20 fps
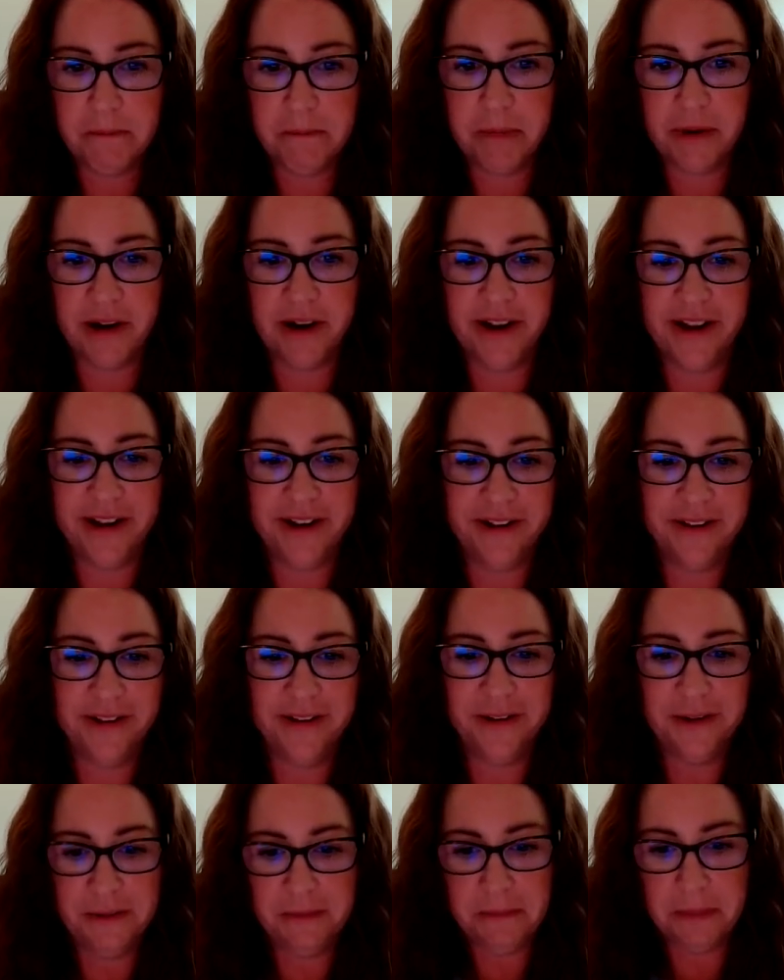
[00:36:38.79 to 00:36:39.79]
But,
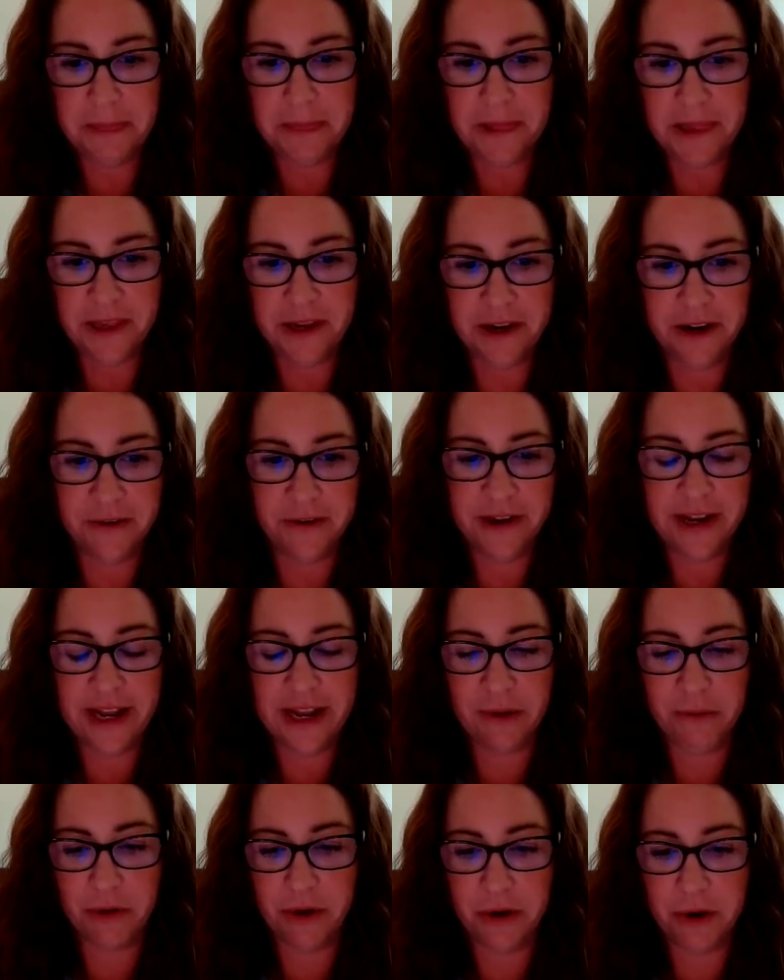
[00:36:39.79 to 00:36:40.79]

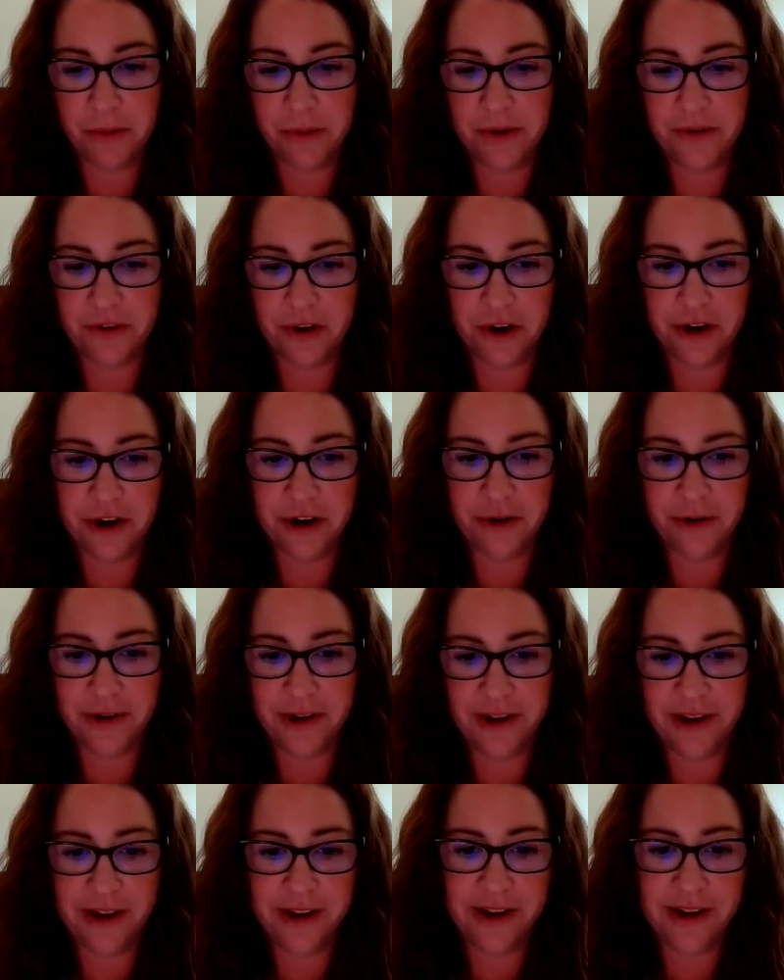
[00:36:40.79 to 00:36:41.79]
again, we're always
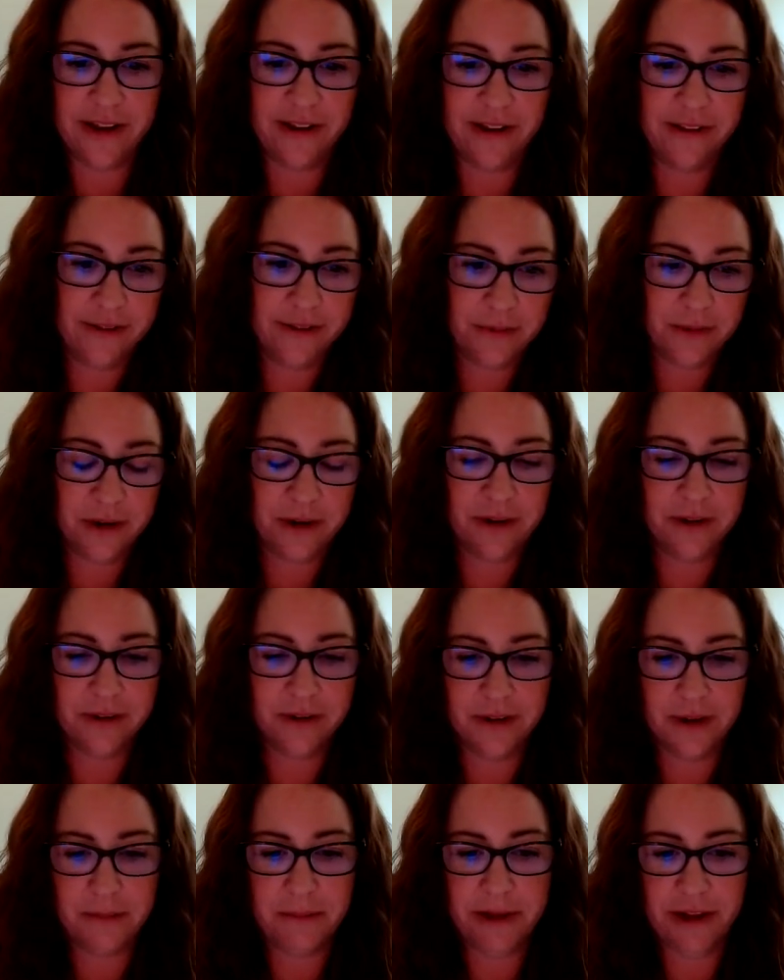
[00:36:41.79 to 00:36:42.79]
arguing against,
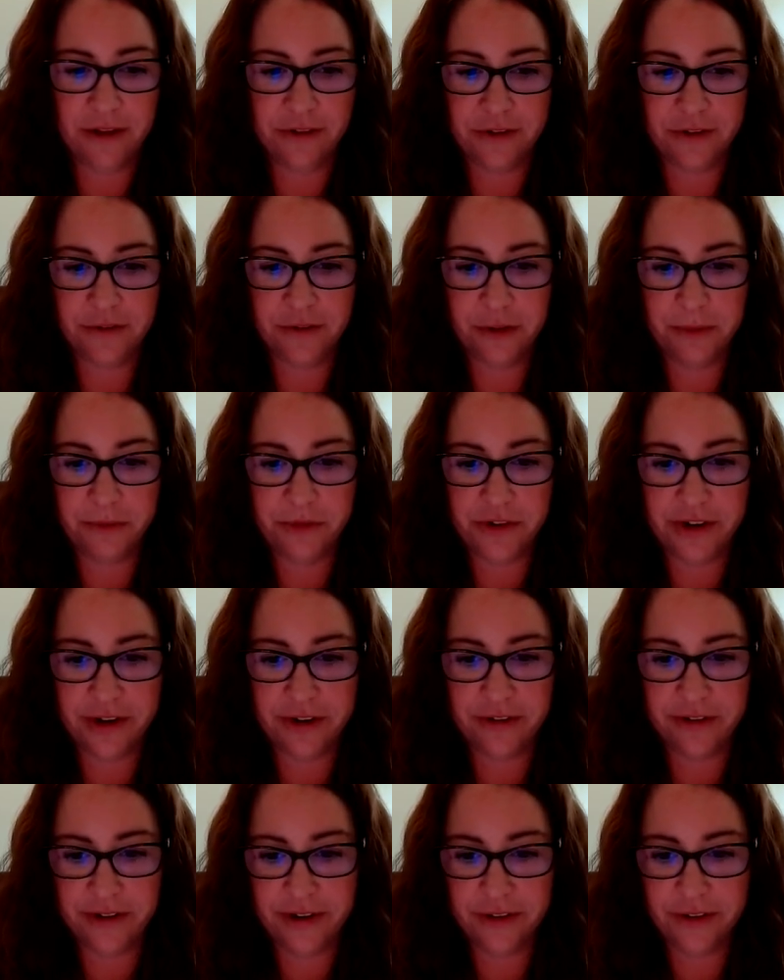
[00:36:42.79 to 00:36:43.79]
well, a patient room
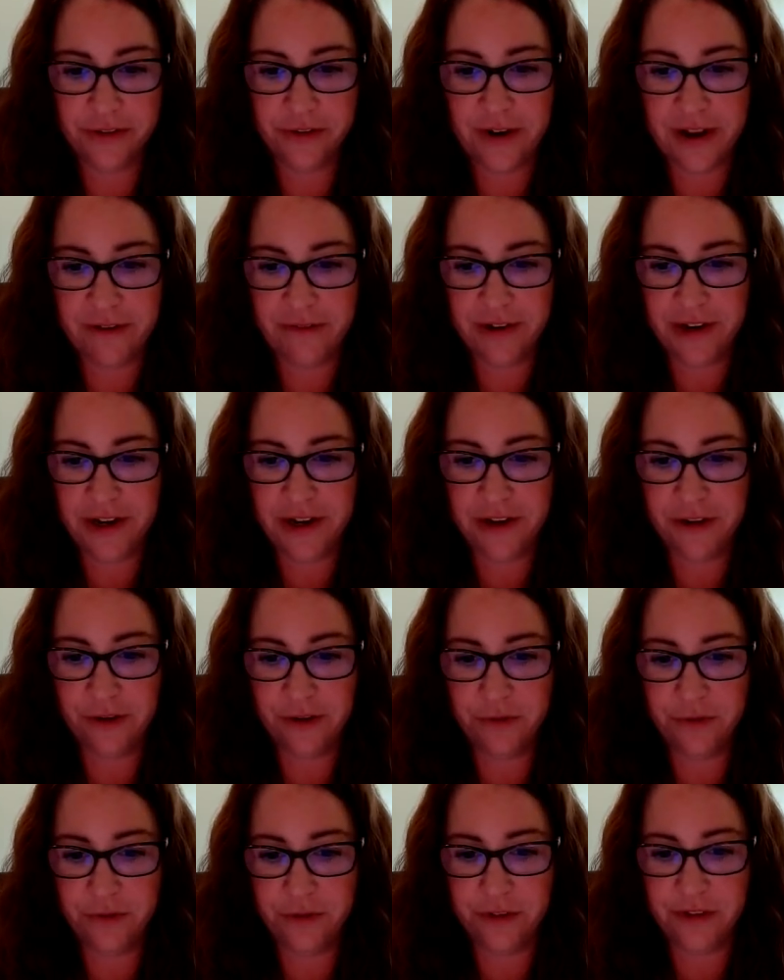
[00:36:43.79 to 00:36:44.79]
generates
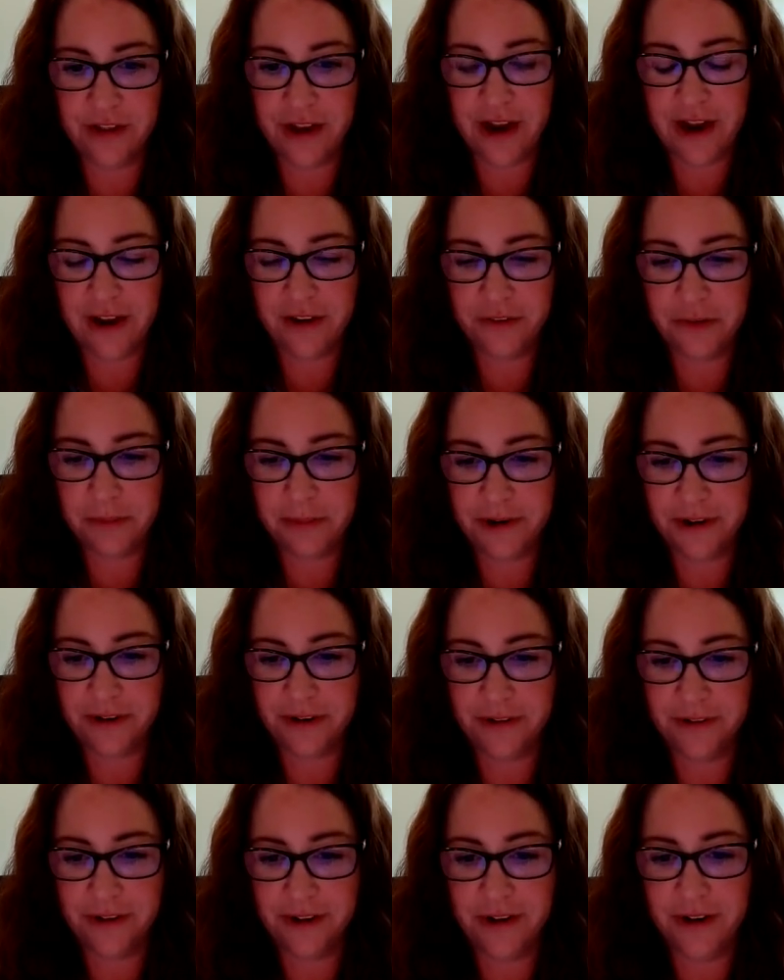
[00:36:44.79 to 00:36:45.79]
revenue for the
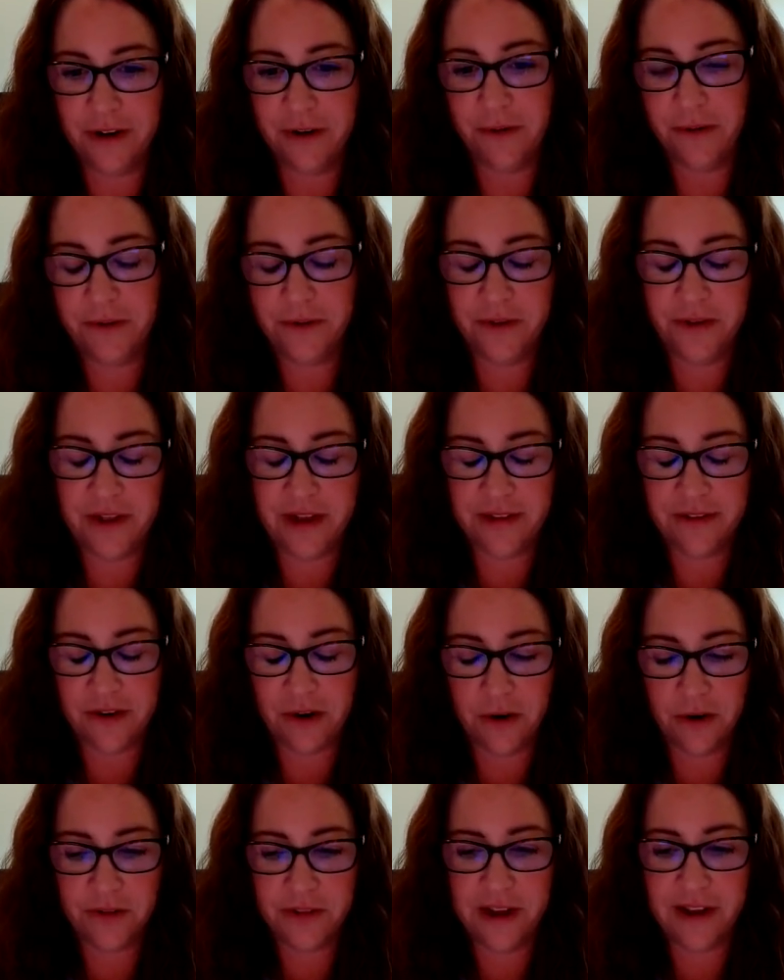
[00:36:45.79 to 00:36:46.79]
hospital, so
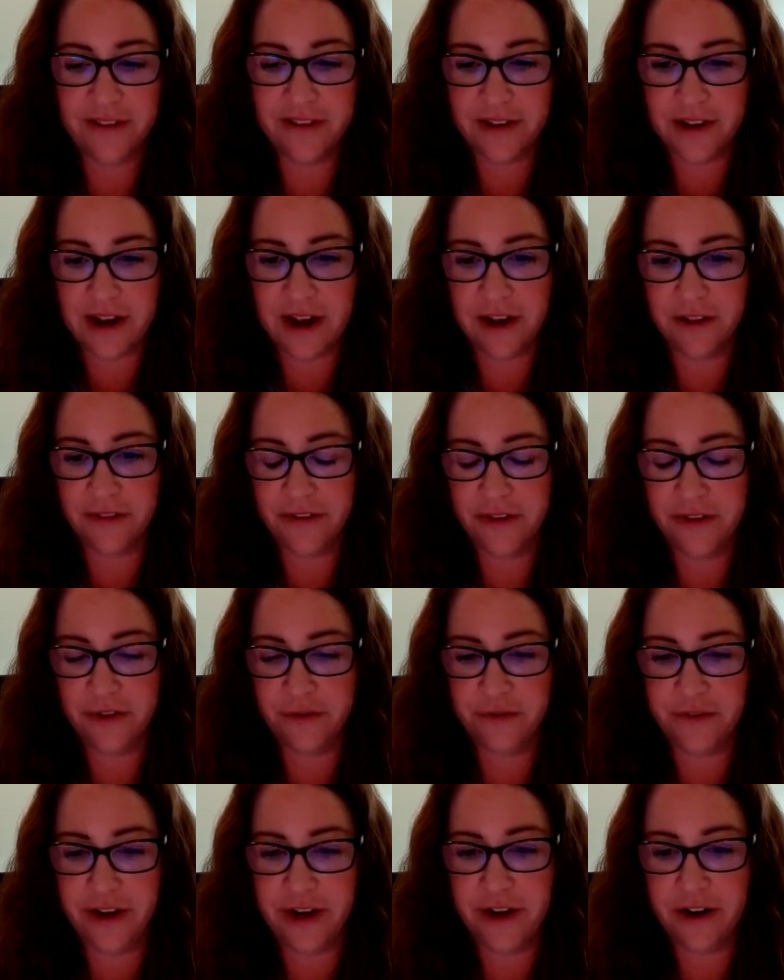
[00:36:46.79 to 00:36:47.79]
that's a
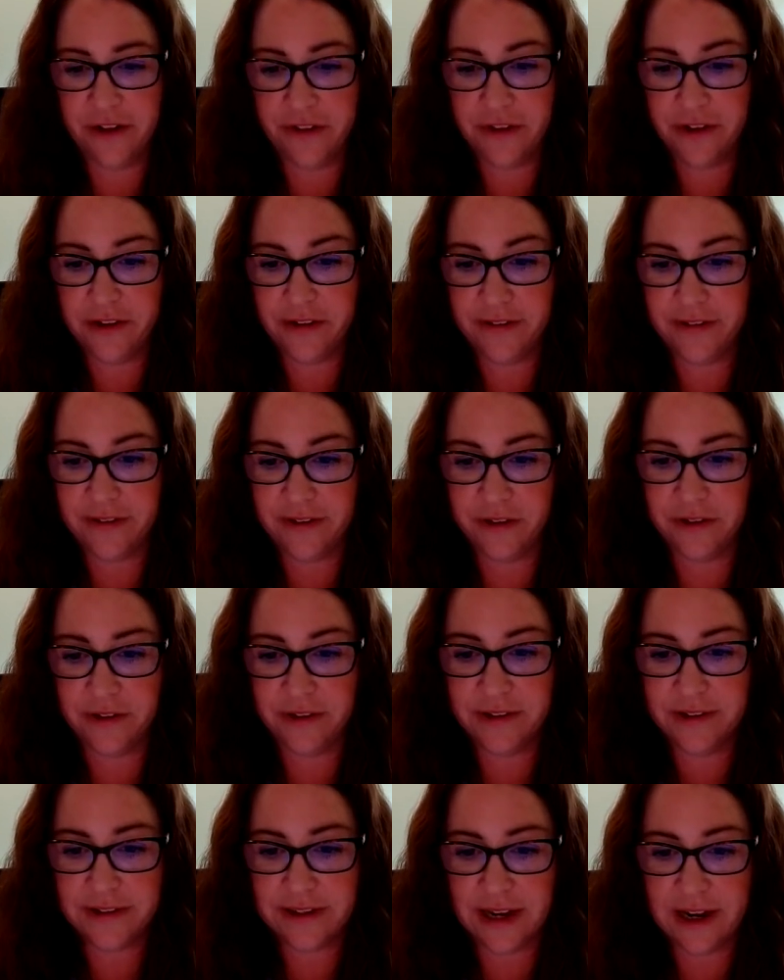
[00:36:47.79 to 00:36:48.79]
constant fight on the
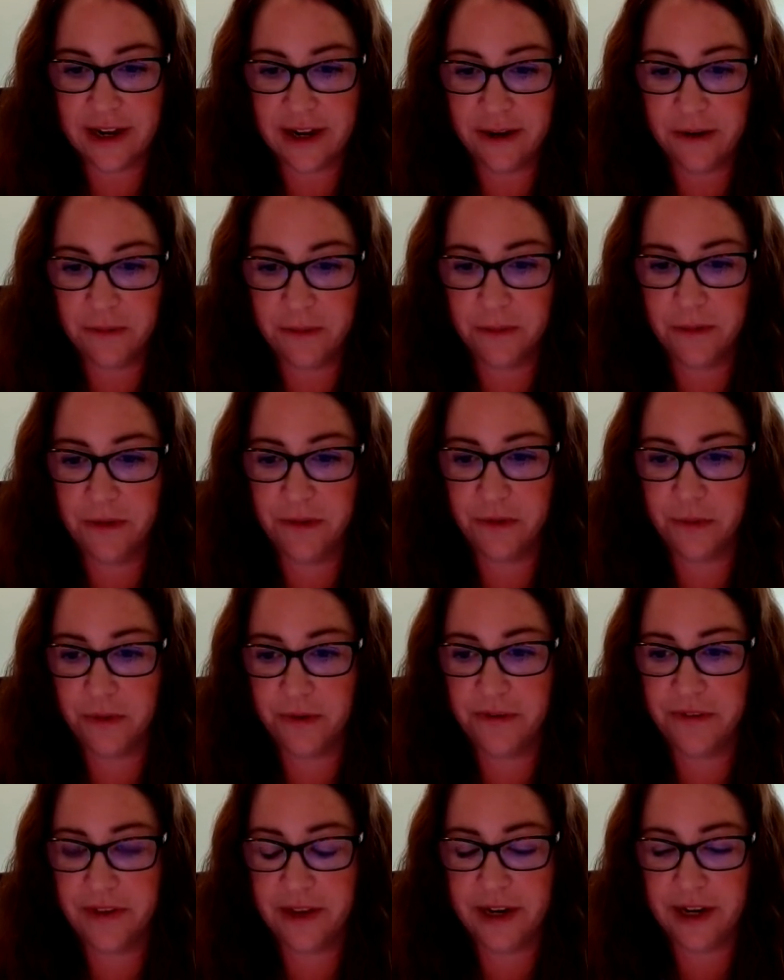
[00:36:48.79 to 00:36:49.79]
consultant side once
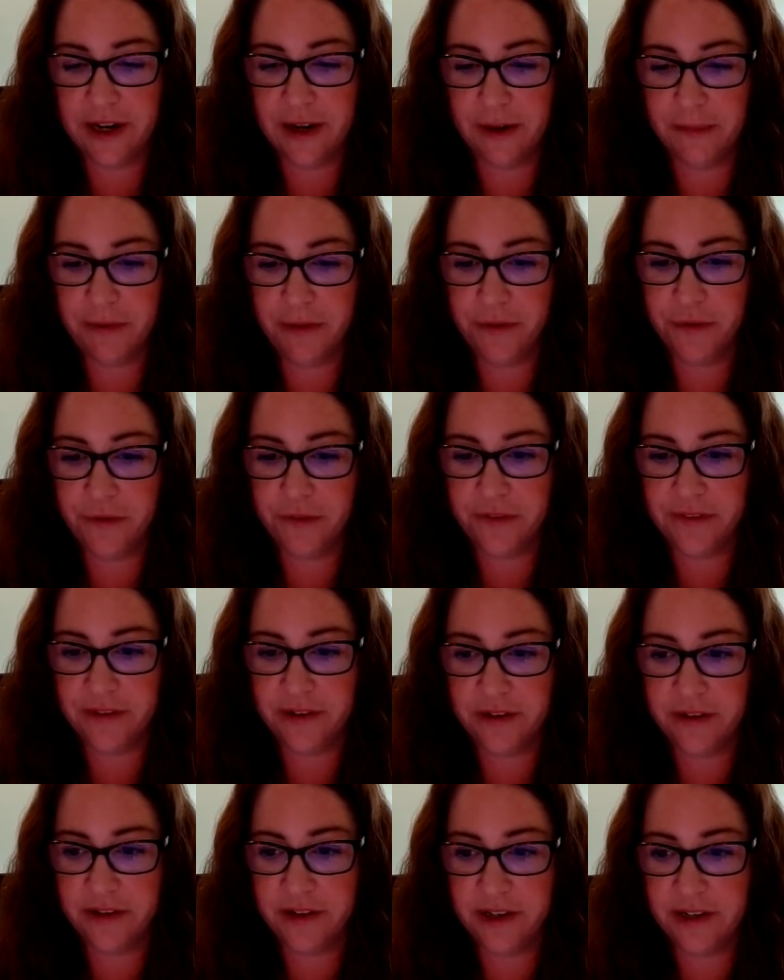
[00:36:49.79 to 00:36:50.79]
we're setting up these
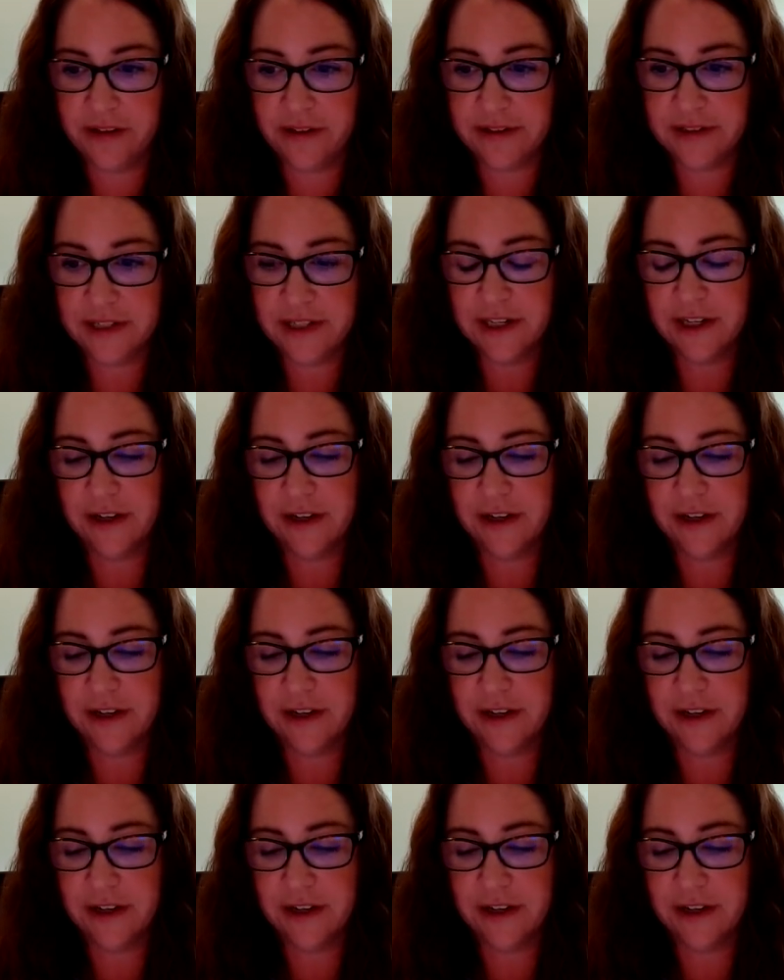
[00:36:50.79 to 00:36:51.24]
facilities.